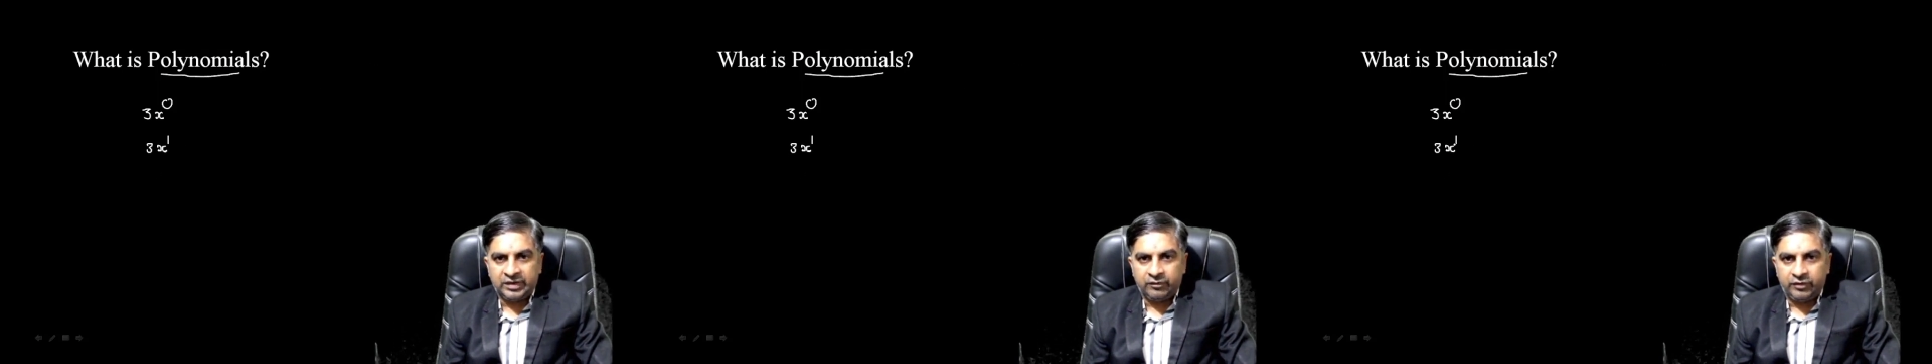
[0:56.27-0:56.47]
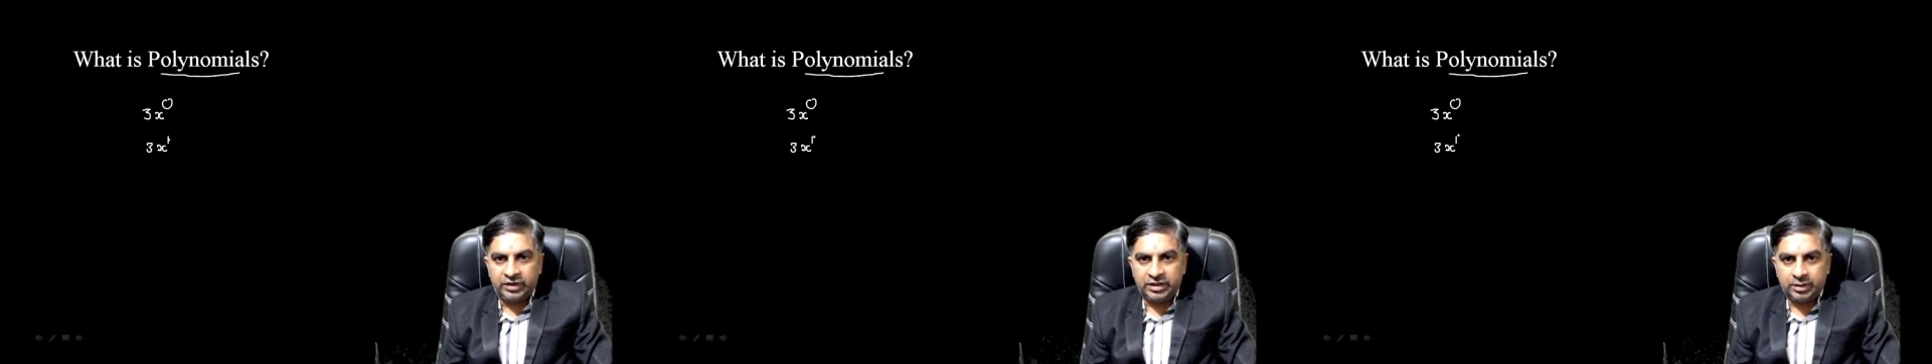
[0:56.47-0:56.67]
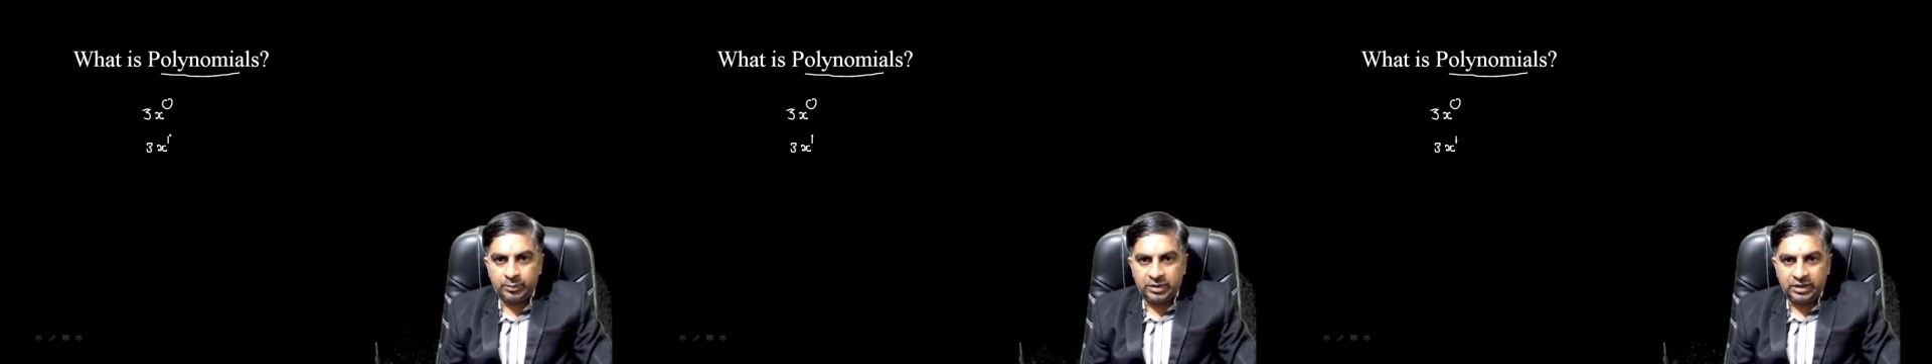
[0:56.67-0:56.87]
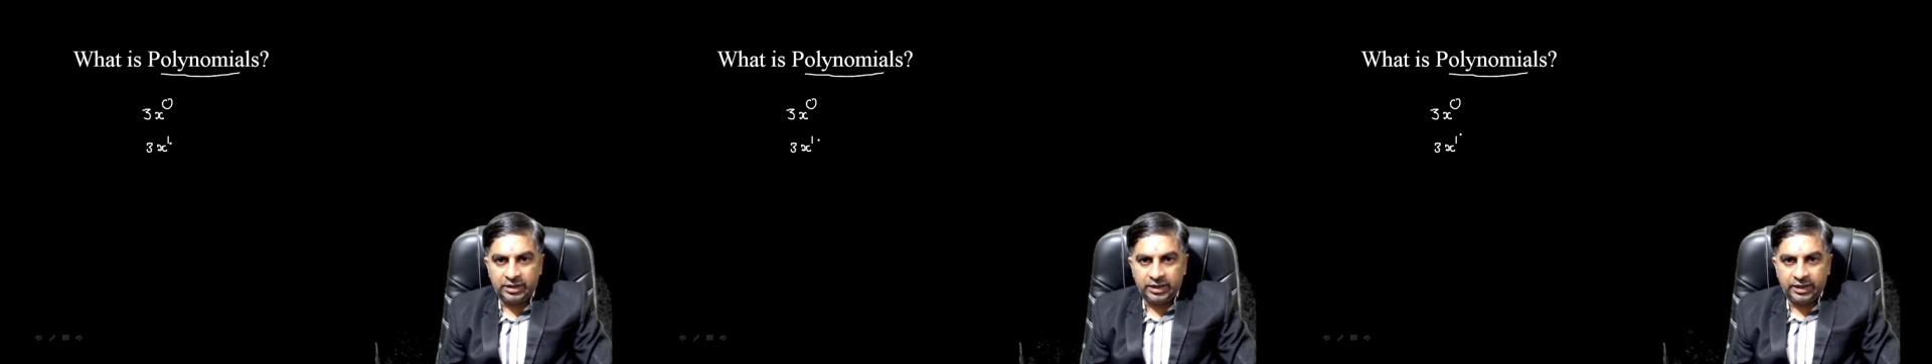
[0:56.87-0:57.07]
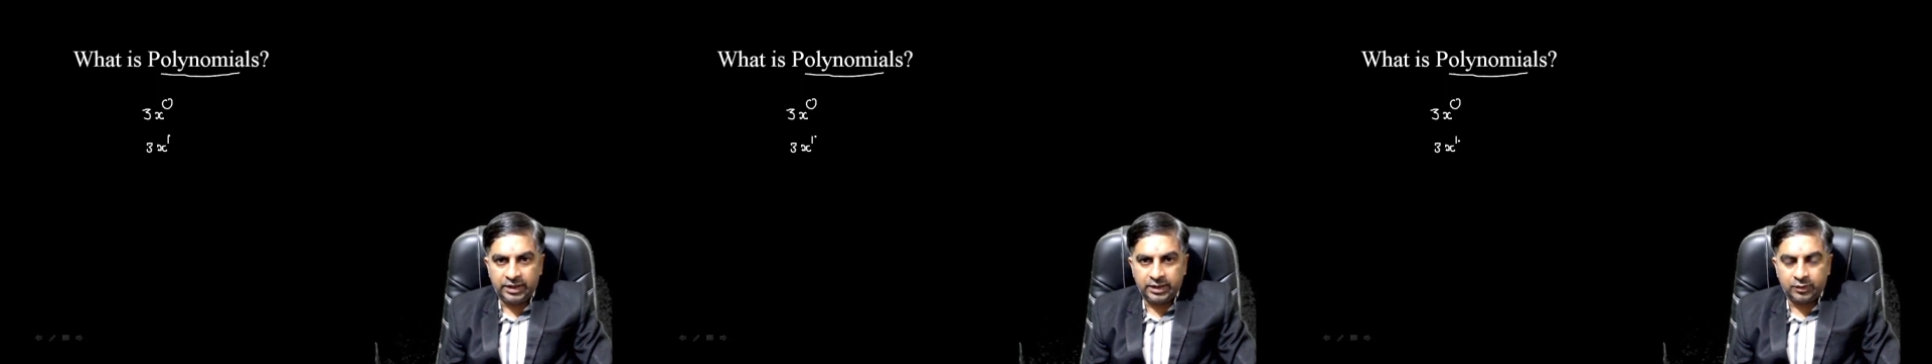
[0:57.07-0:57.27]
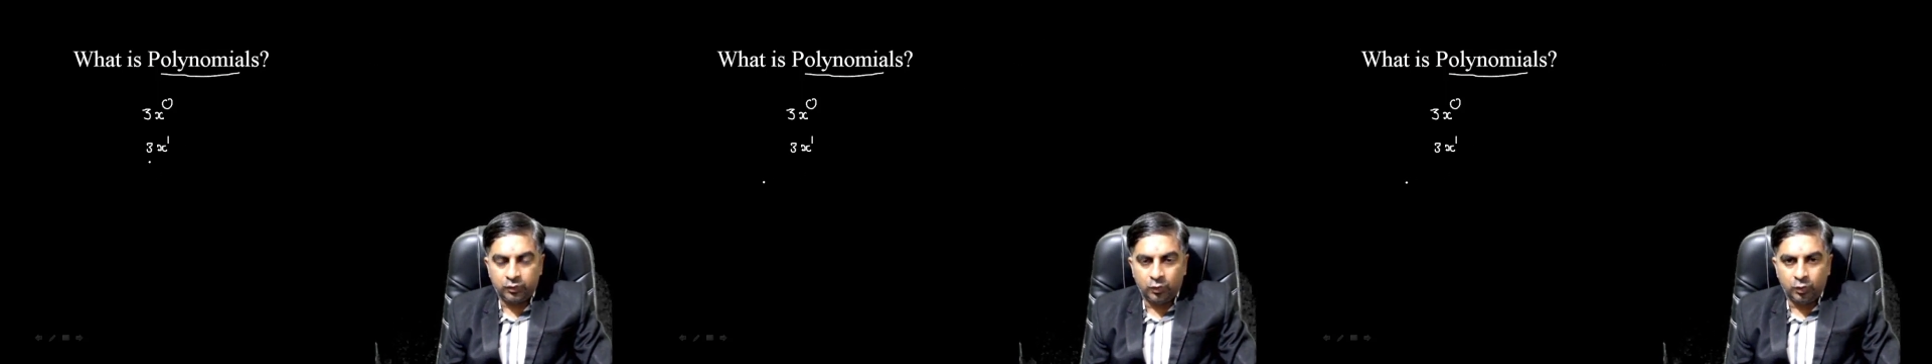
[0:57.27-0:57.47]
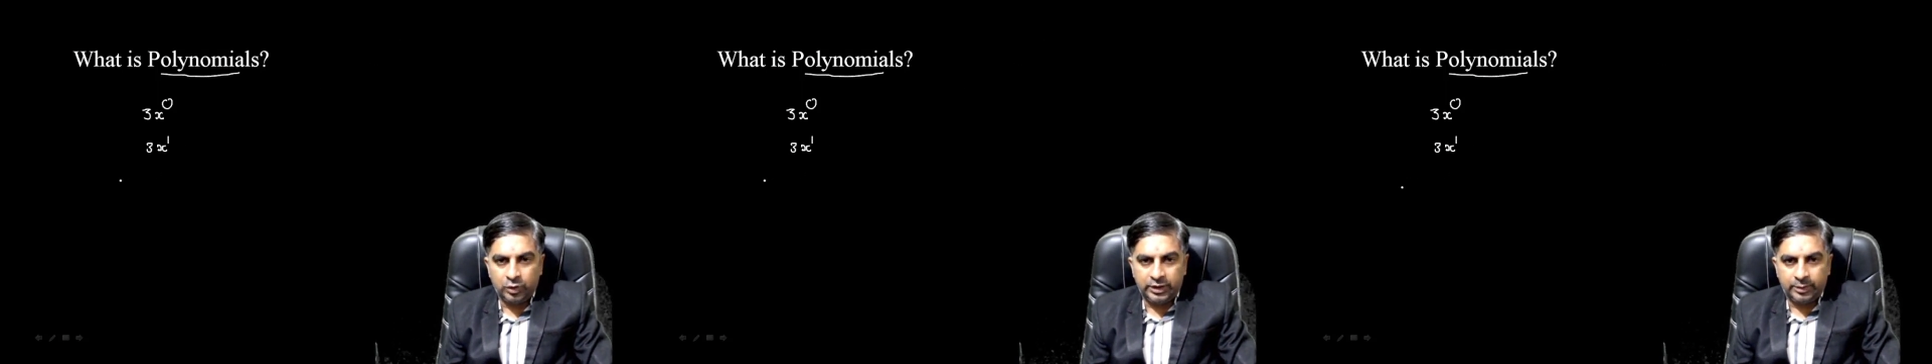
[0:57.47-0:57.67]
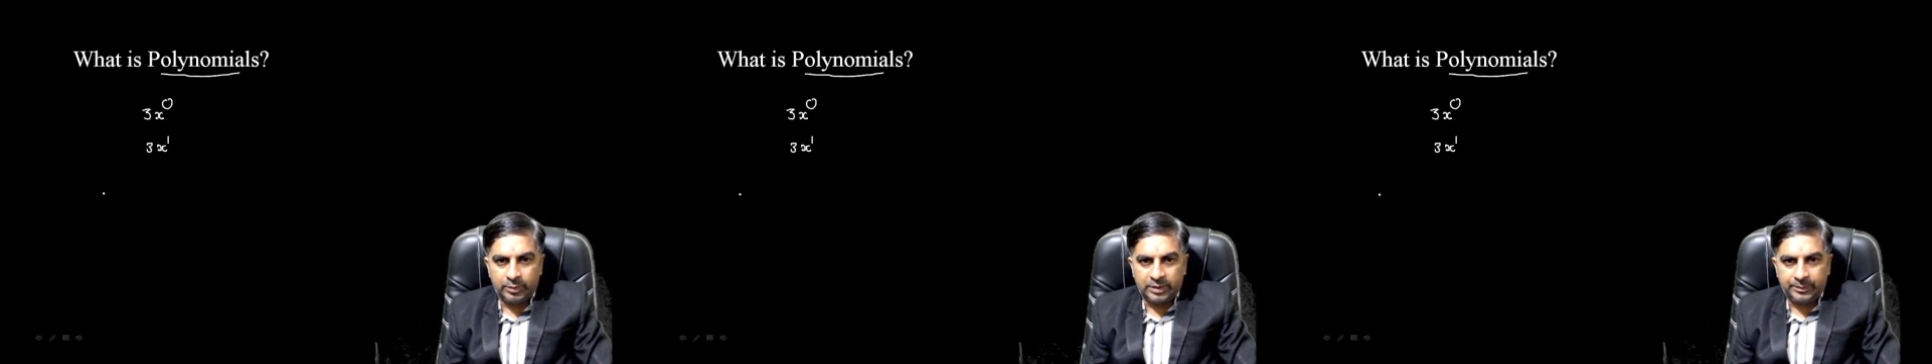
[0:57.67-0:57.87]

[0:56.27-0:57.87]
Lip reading: variable, and whole number.